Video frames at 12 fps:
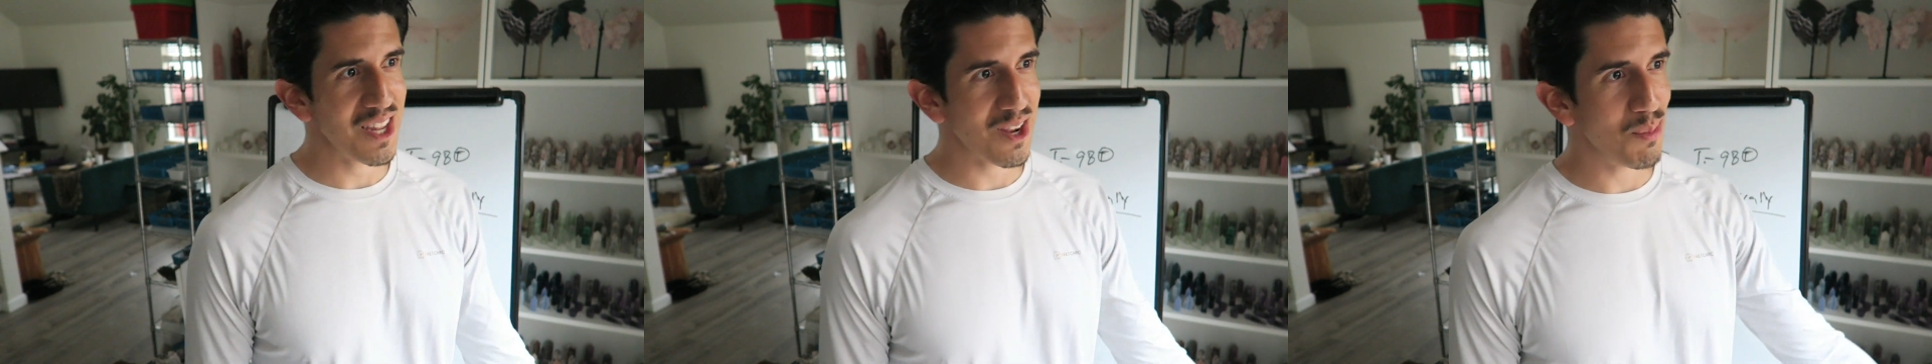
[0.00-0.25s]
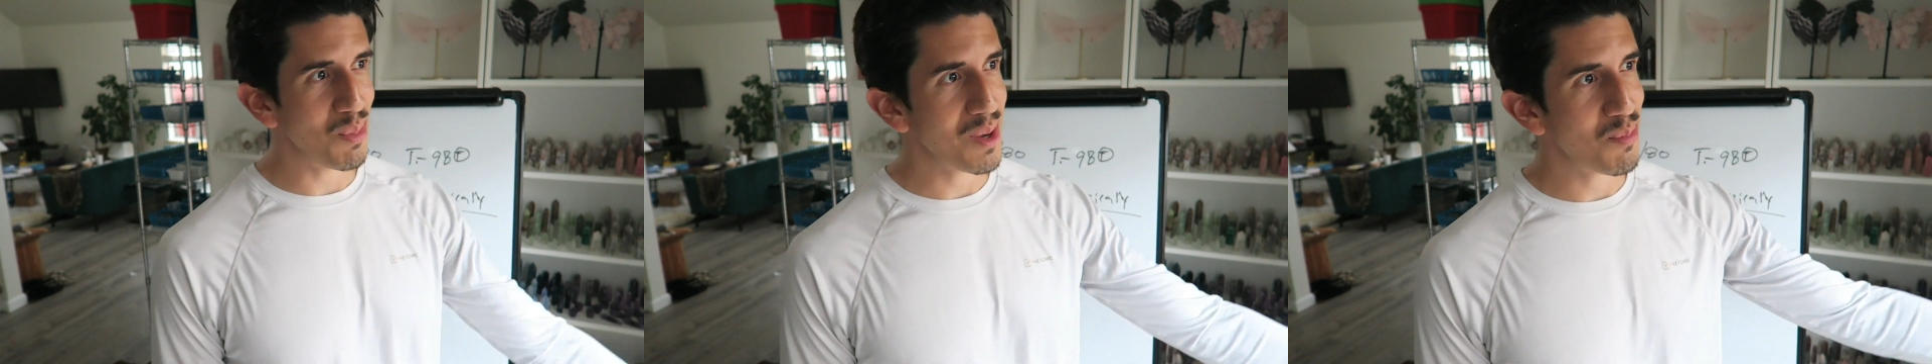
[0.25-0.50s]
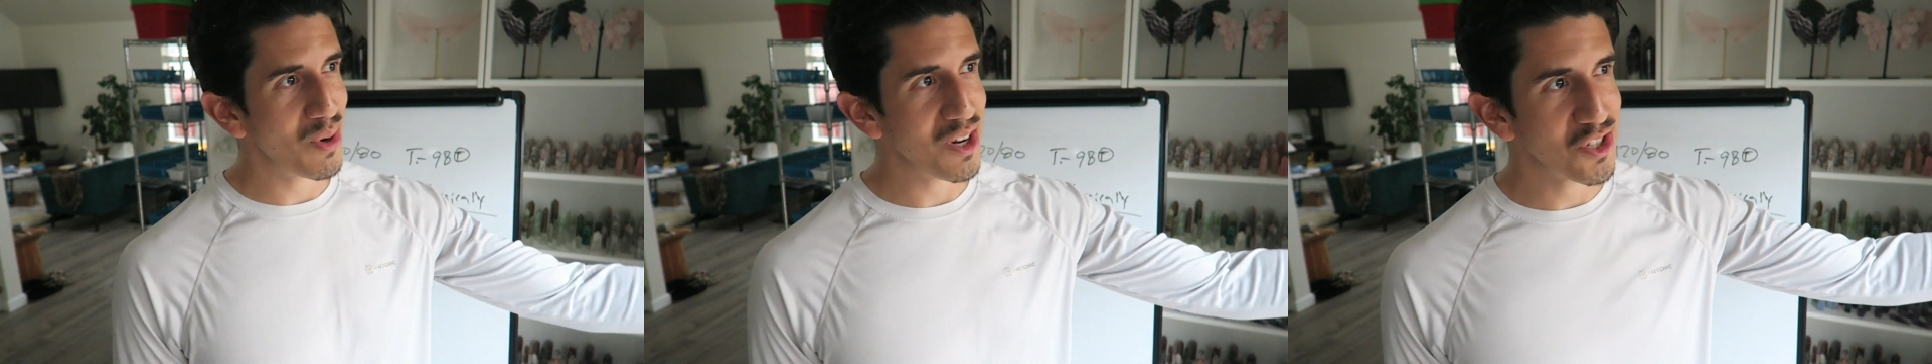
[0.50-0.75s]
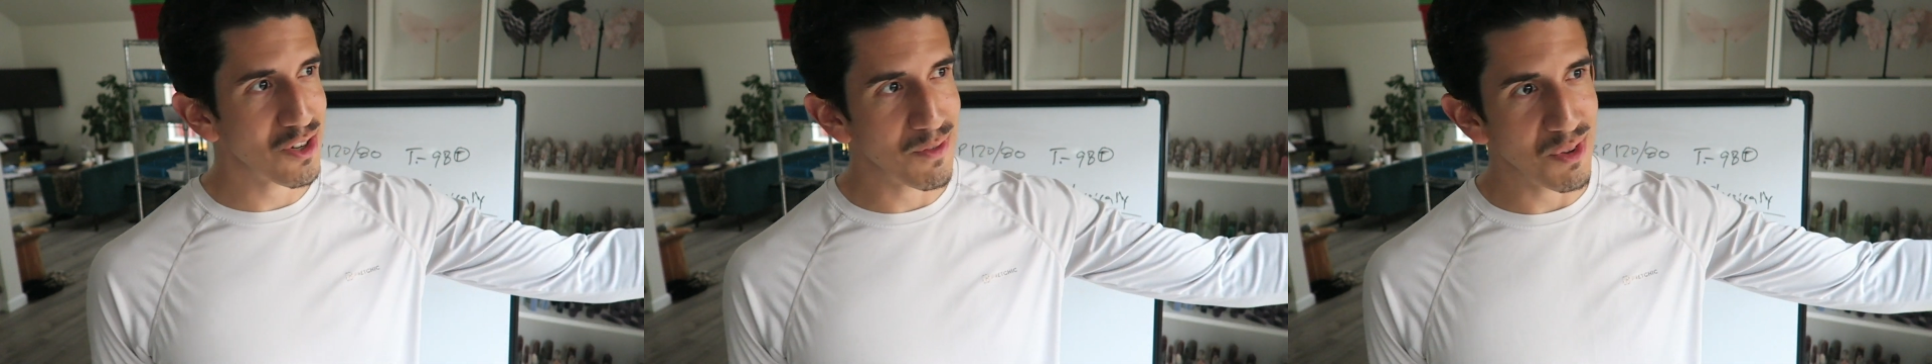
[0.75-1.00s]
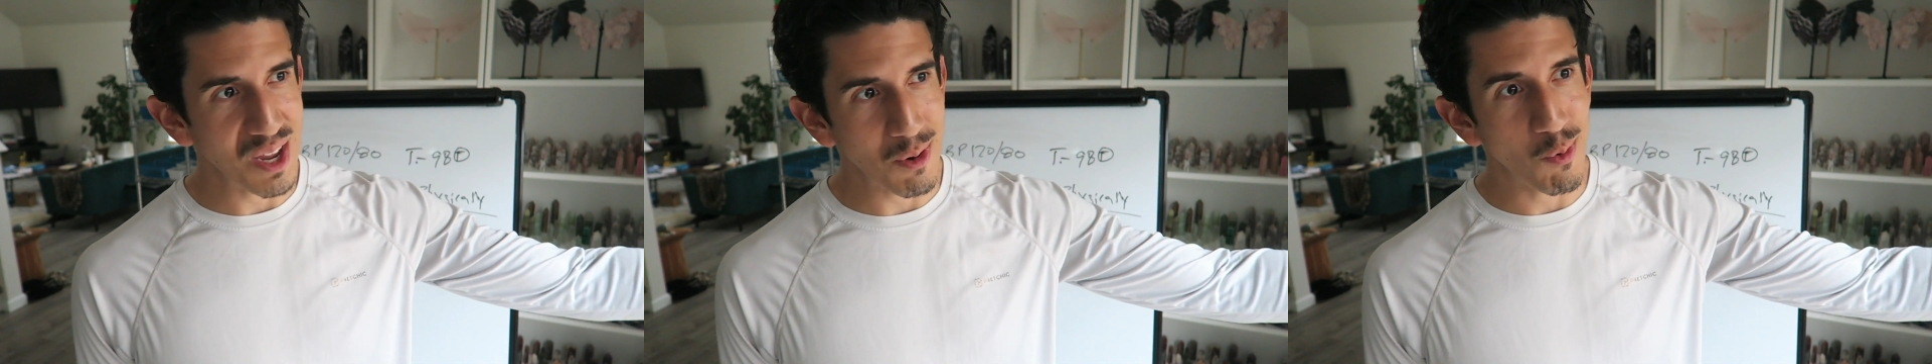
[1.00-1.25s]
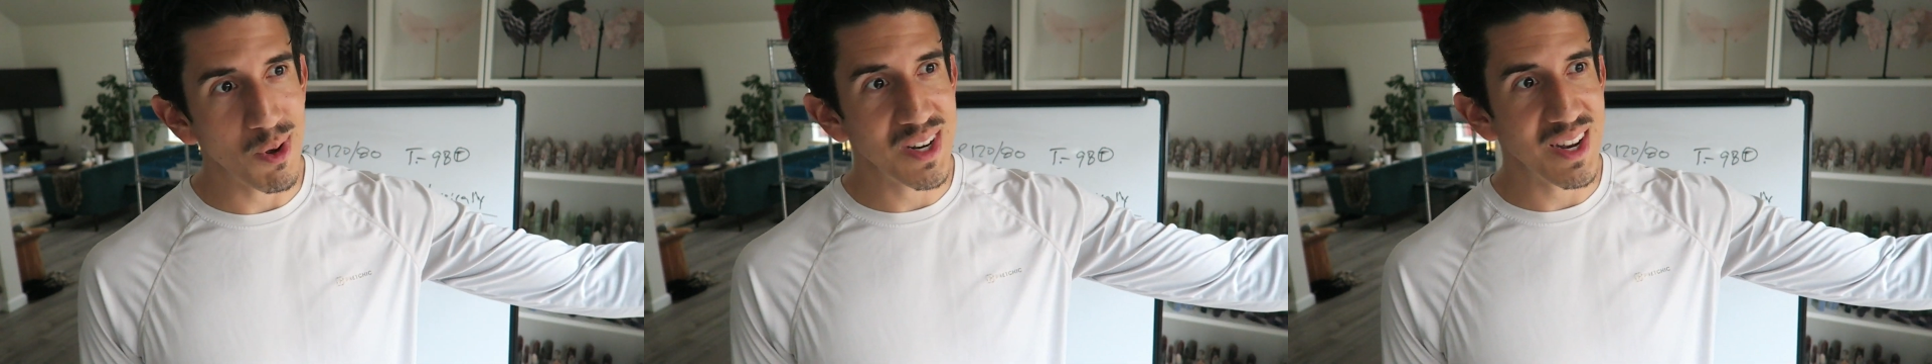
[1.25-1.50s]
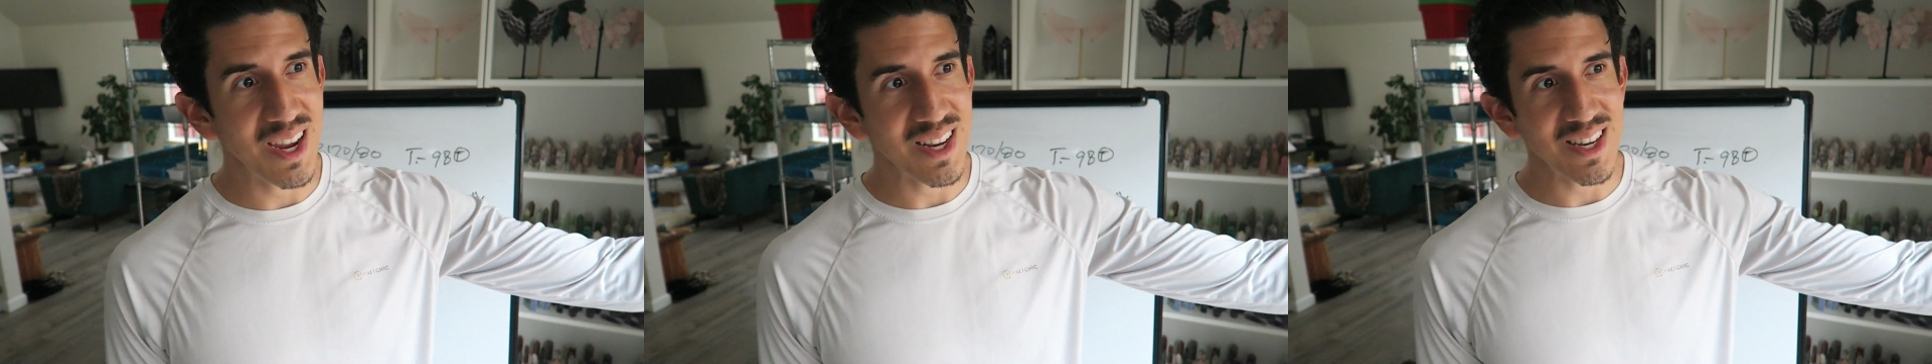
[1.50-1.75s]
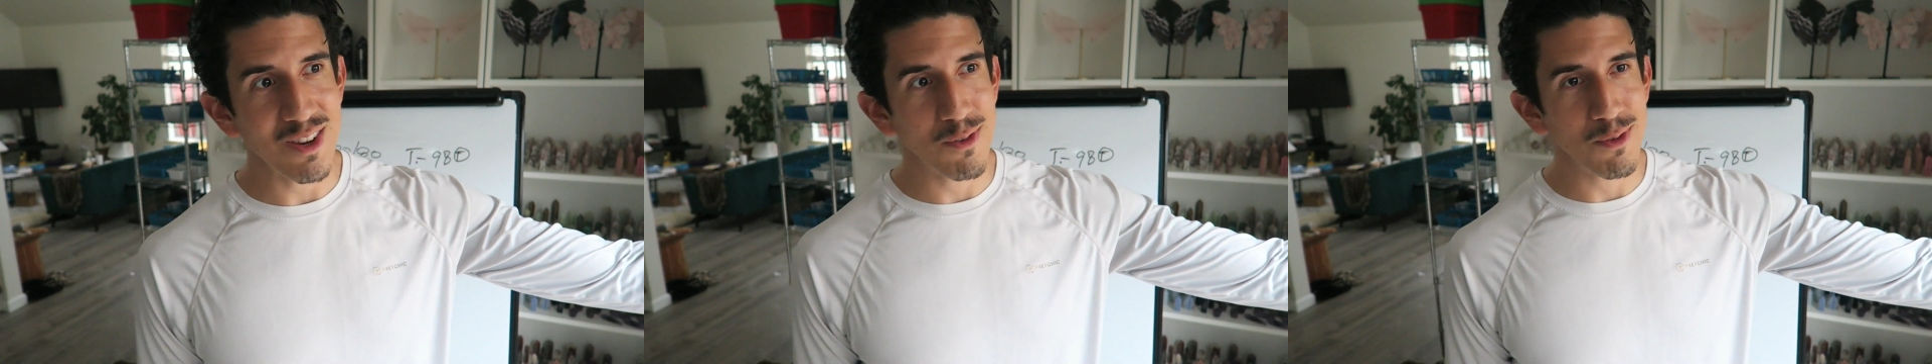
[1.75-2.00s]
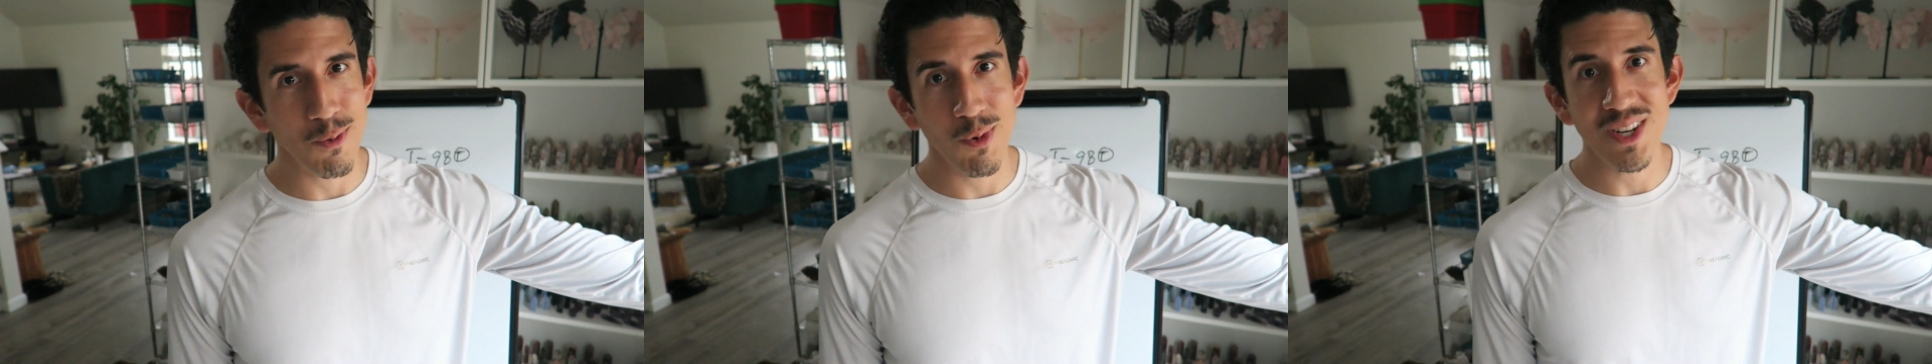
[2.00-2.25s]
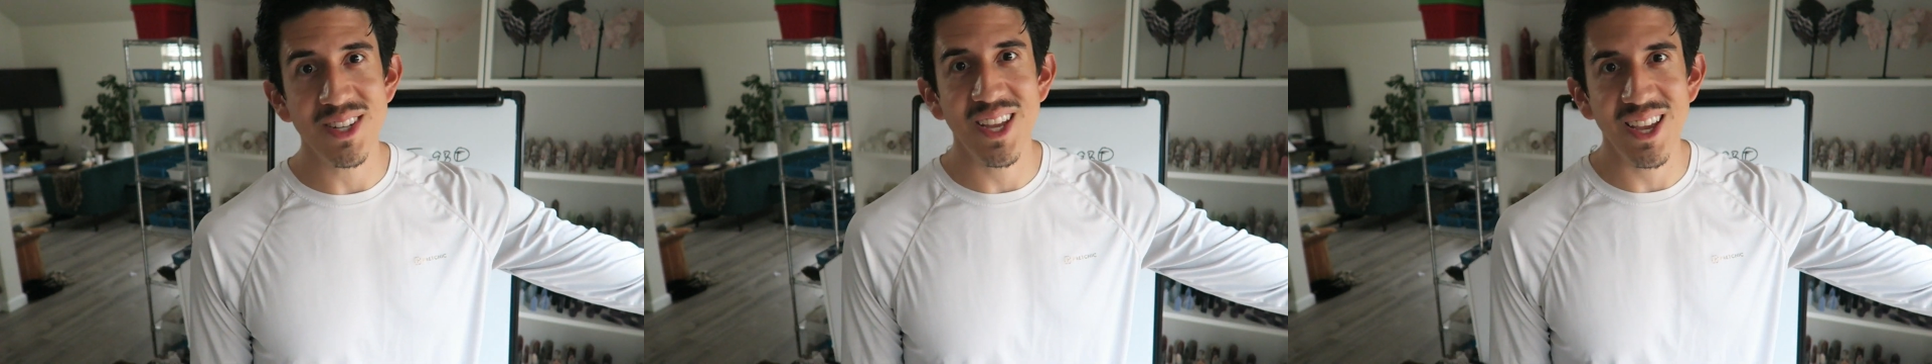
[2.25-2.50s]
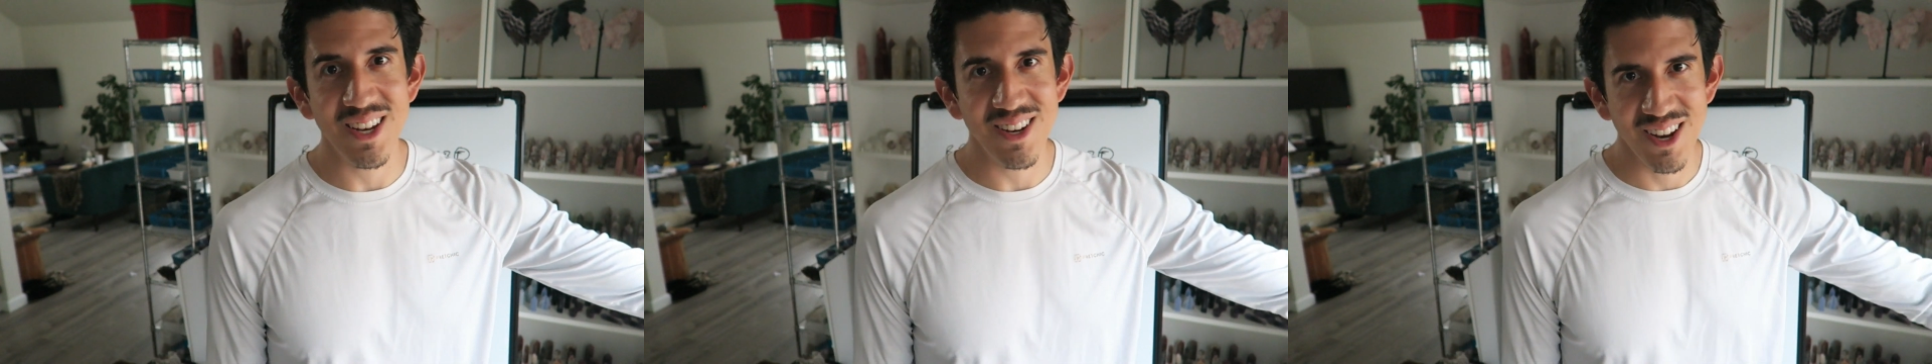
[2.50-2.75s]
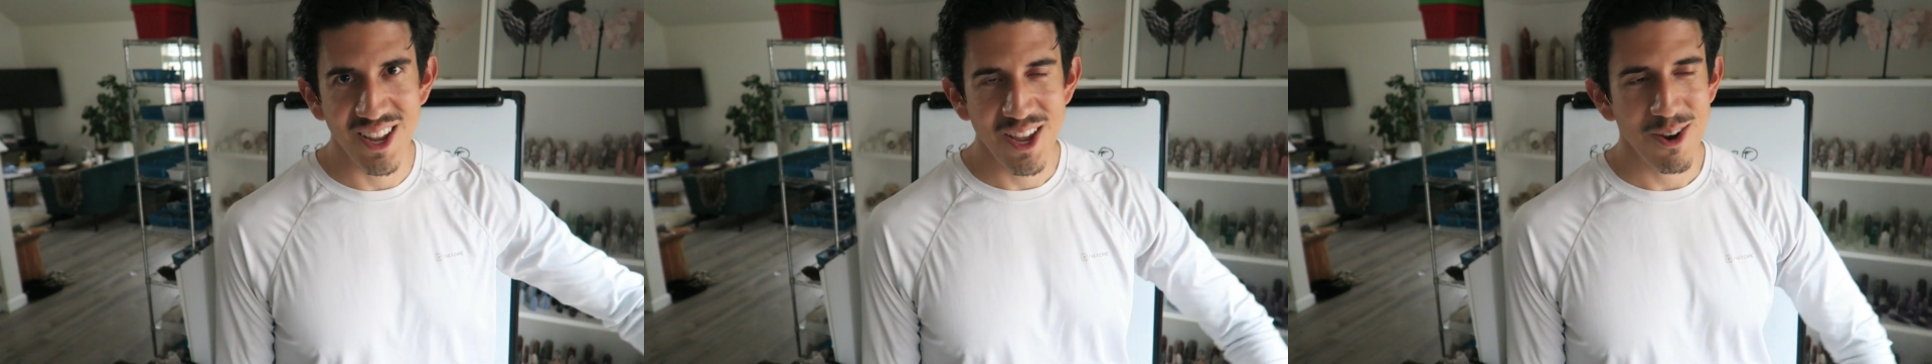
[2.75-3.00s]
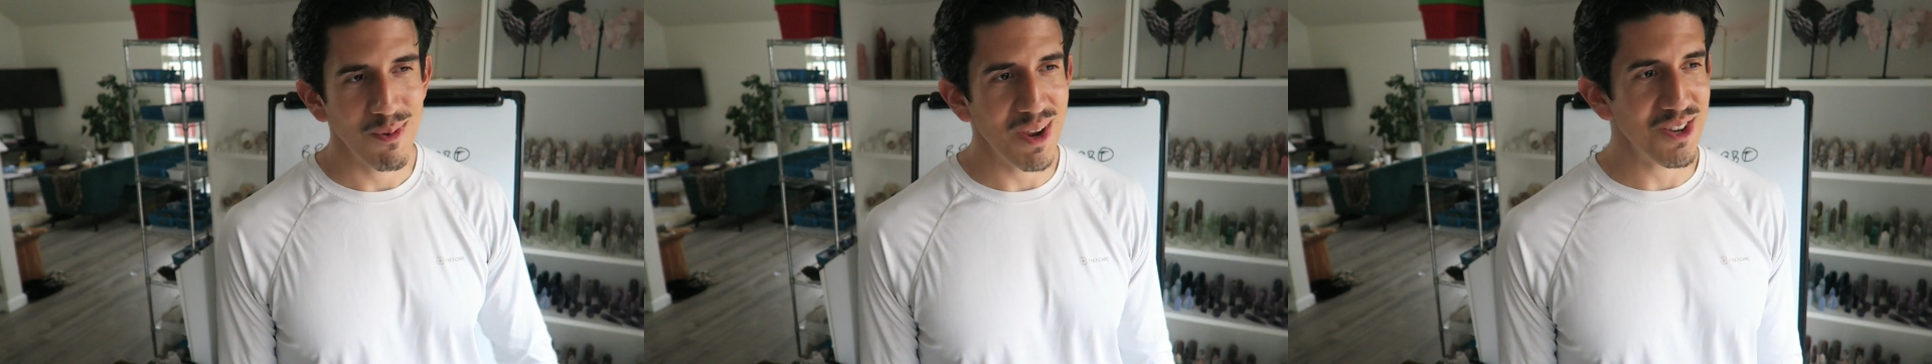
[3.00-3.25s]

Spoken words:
like a blood pressure of like 190/110, right?